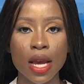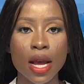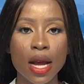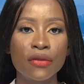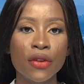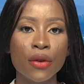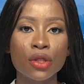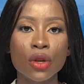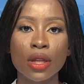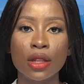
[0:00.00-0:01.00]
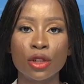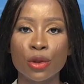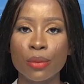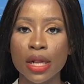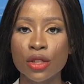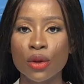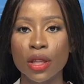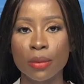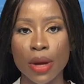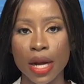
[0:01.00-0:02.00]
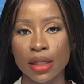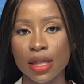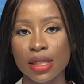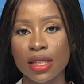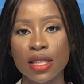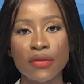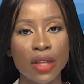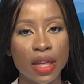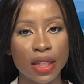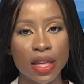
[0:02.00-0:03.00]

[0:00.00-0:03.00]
and various other detrimental impacts that significantly